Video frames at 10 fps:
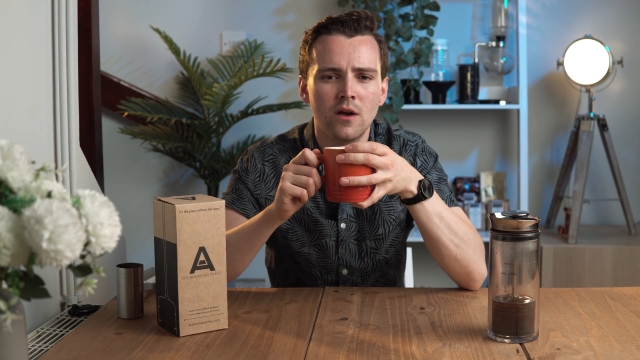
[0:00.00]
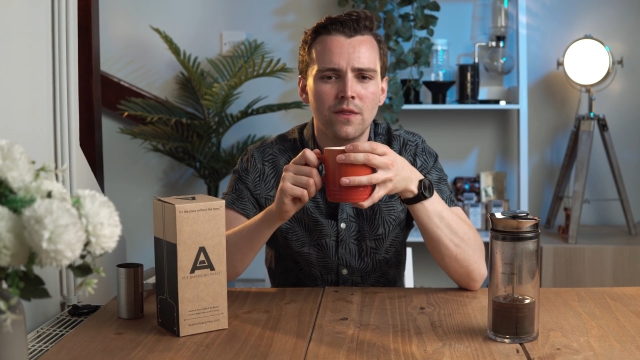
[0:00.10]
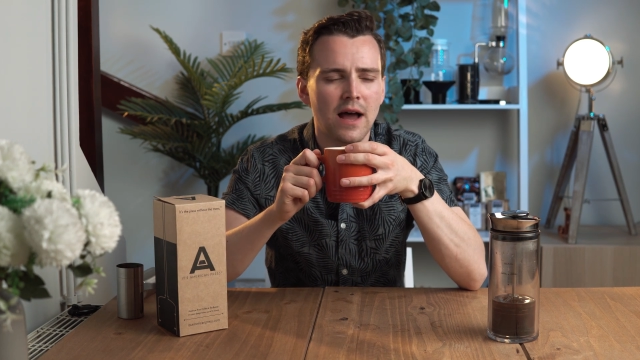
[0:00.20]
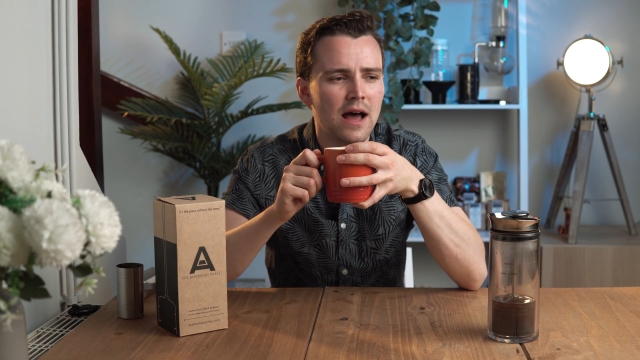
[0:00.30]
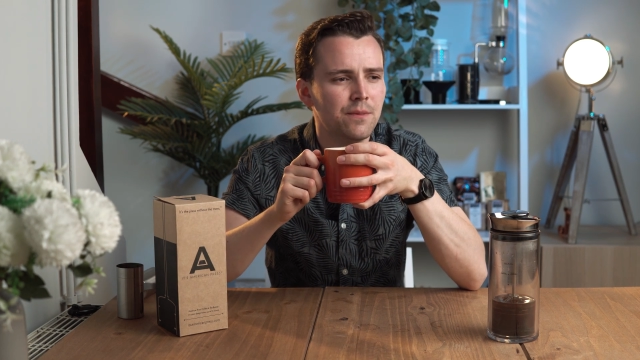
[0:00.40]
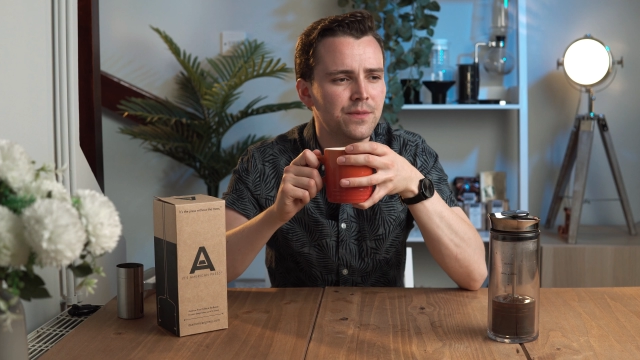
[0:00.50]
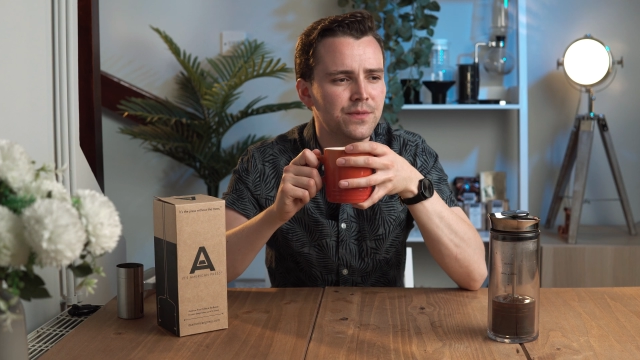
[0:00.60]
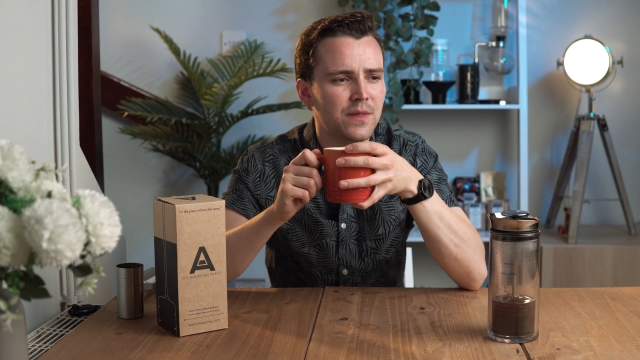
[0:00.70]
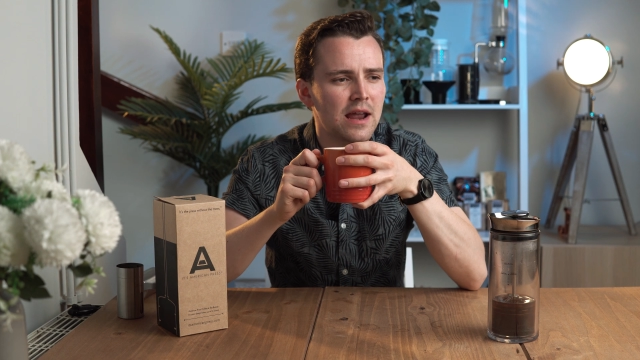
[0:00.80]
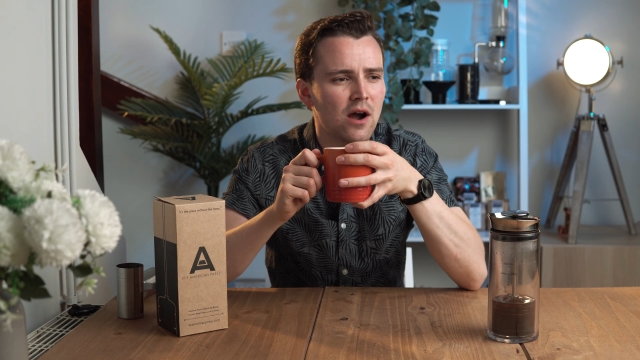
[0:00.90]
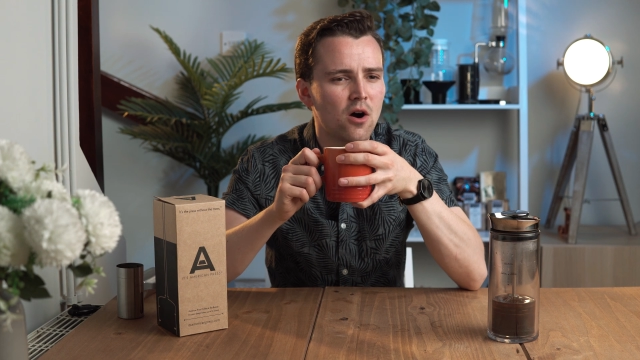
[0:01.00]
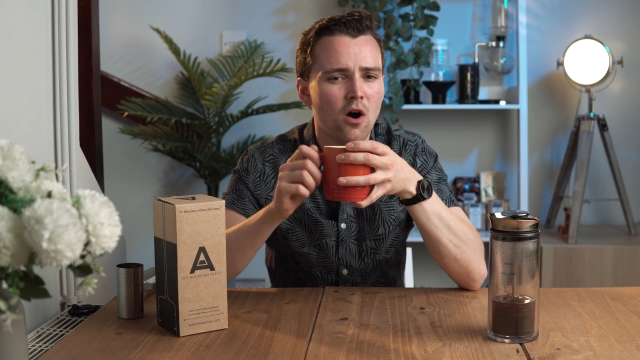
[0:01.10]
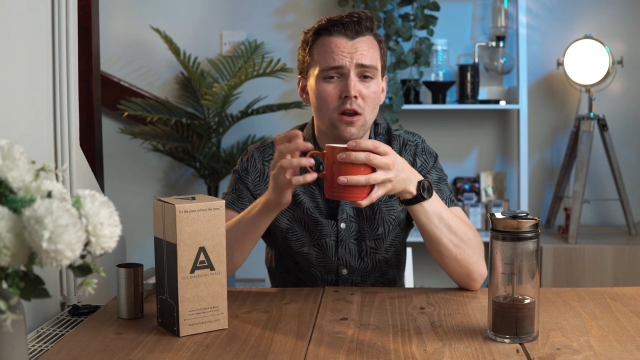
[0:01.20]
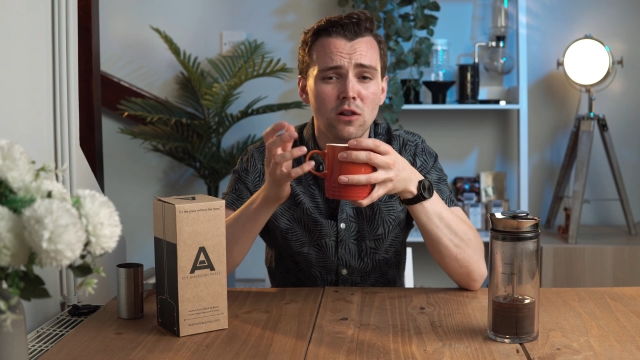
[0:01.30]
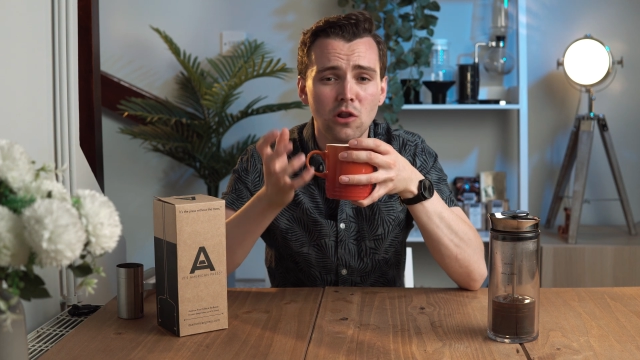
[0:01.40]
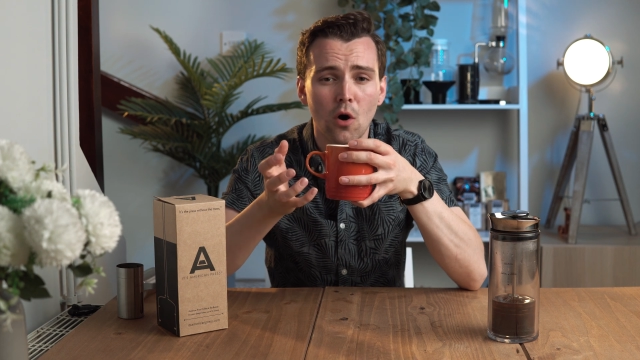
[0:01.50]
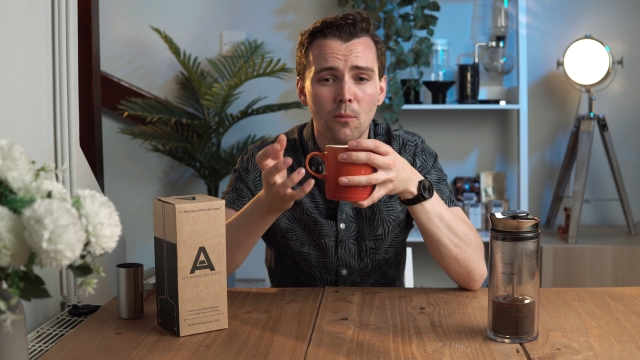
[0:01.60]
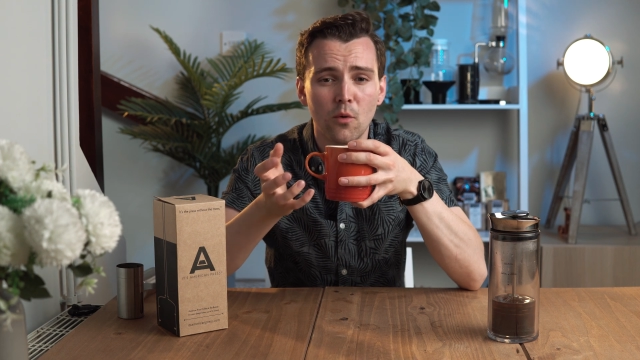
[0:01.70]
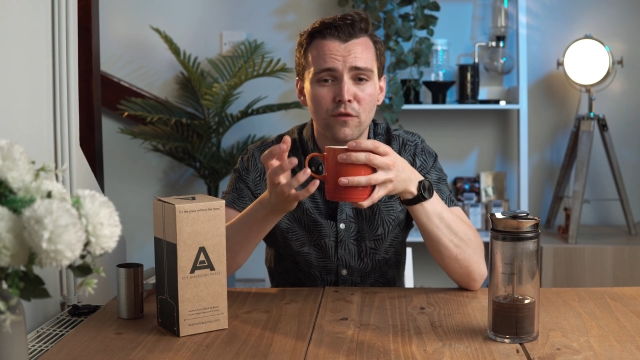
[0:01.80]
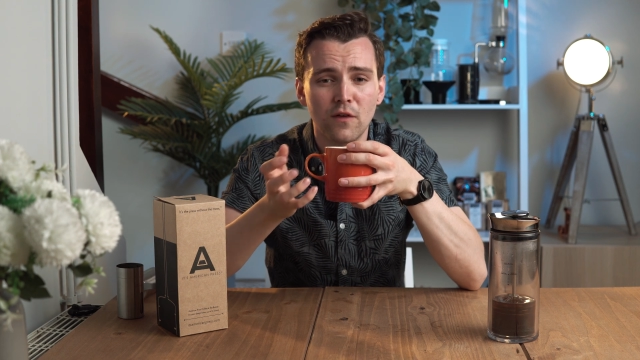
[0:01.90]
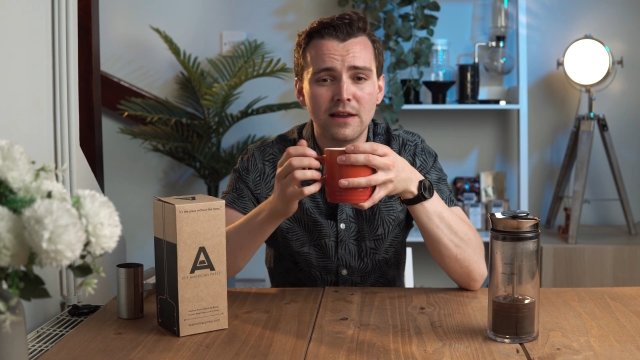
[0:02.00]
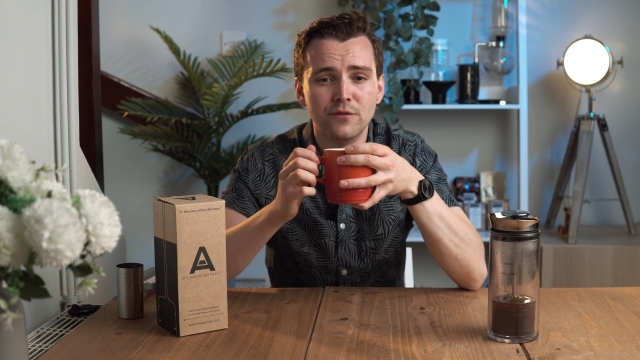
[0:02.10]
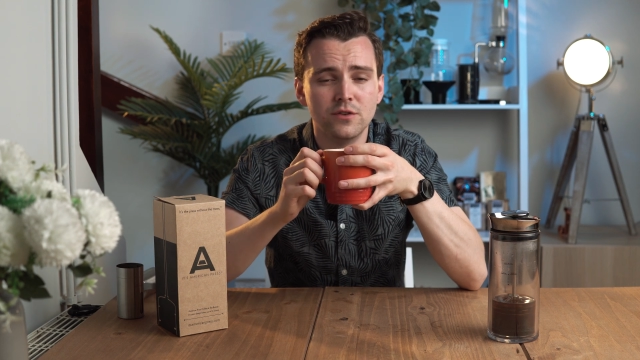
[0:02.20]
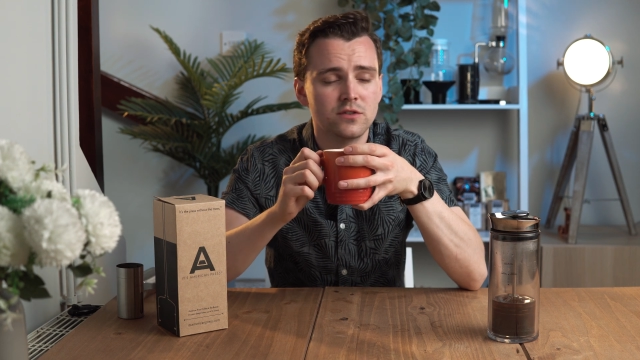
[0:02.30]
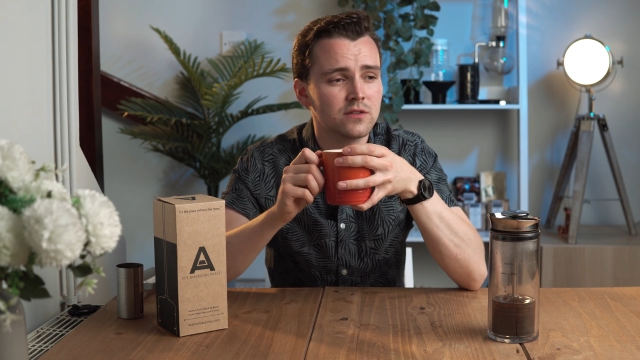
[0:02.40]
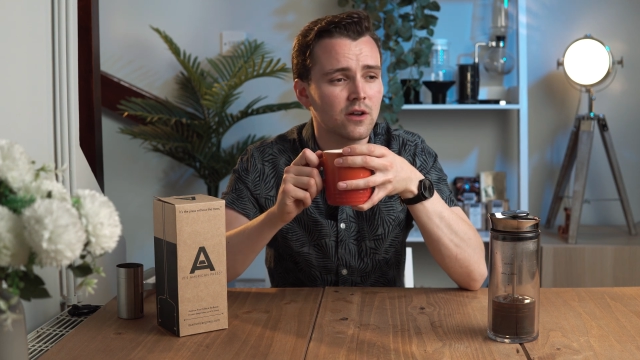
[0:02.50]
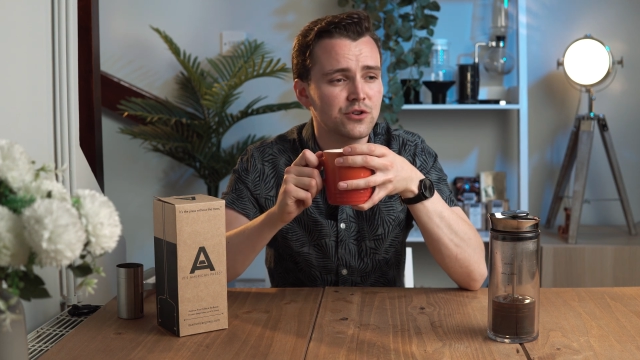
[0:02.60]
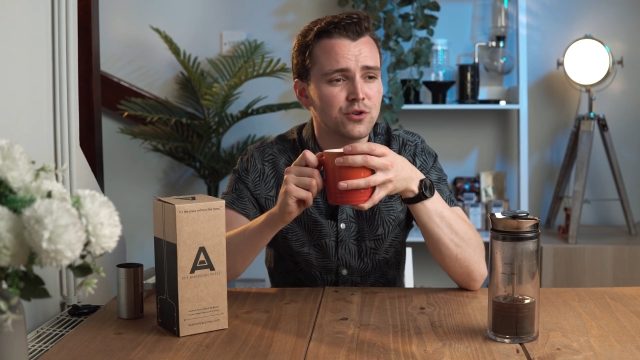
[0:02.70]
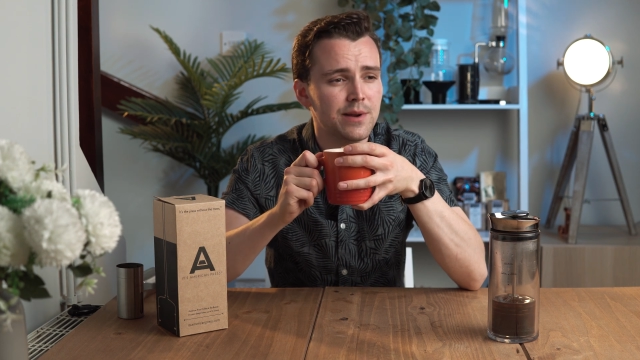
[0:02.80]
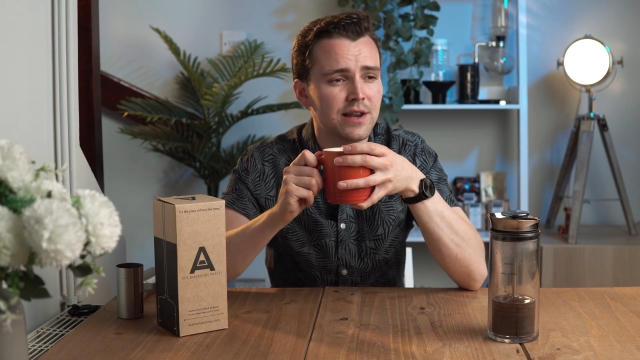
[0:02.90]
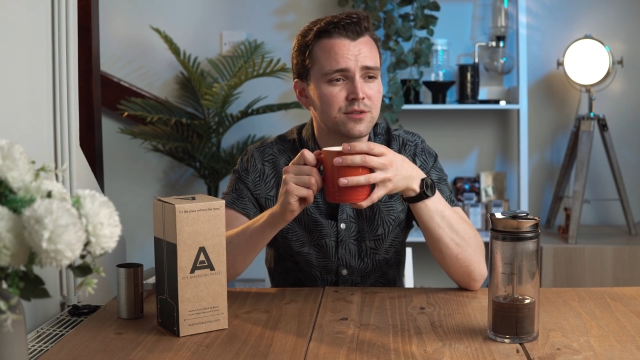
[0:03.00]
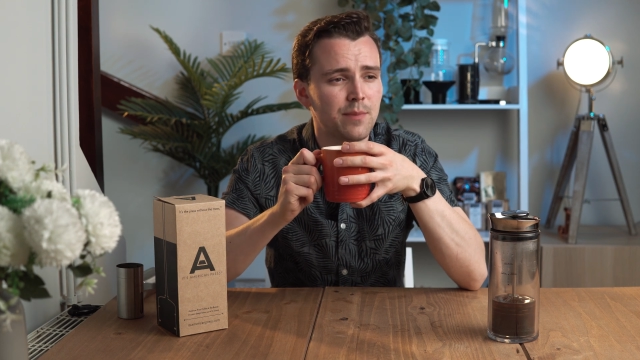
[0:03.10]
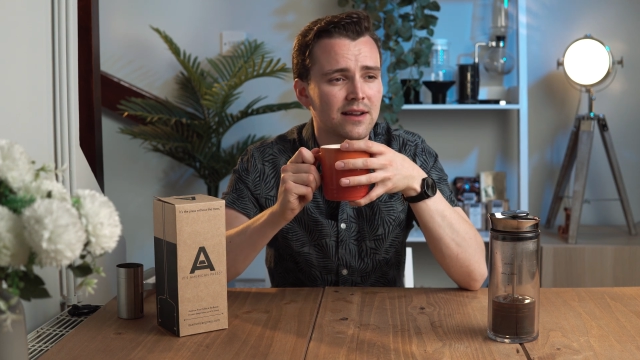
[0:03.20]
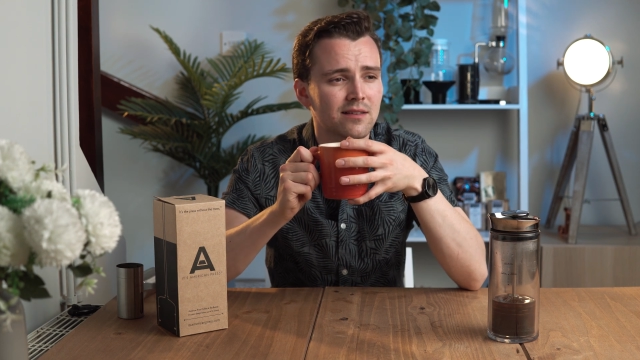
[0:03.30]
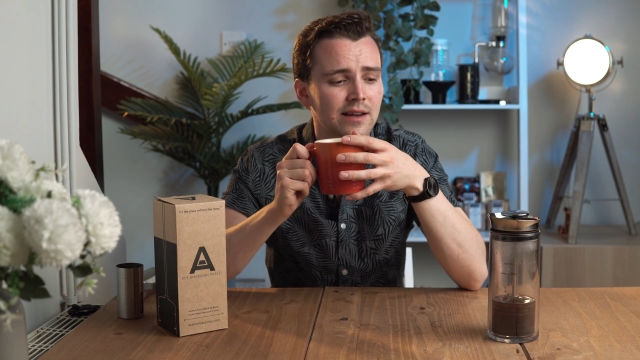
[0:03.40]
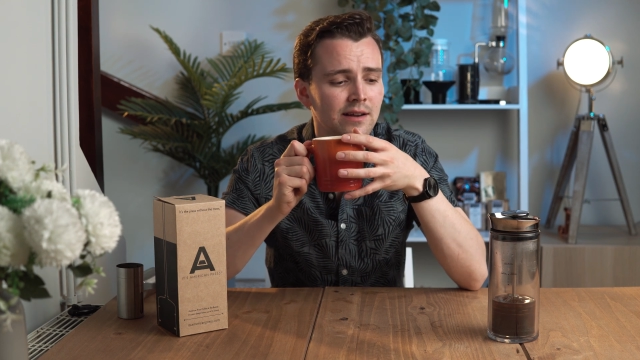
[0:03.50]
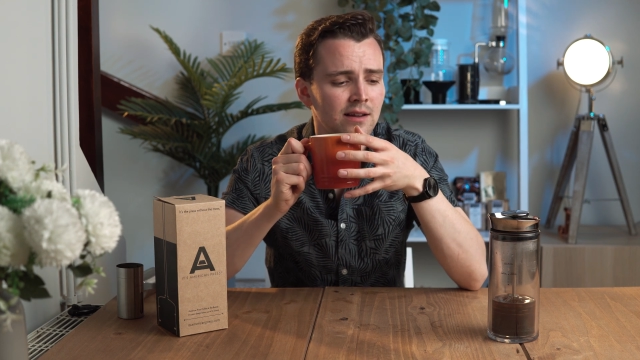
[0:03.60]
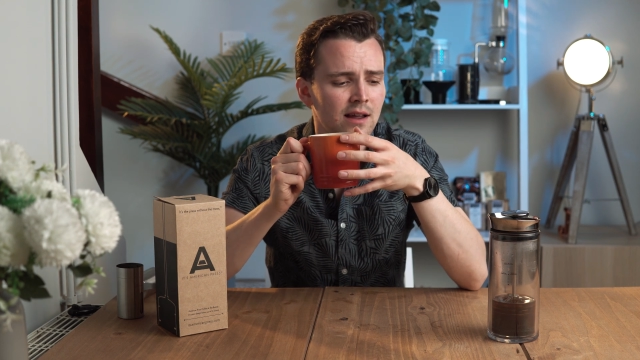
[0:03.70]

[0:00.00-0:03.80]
that there are a lot more flavours that I should be expecting,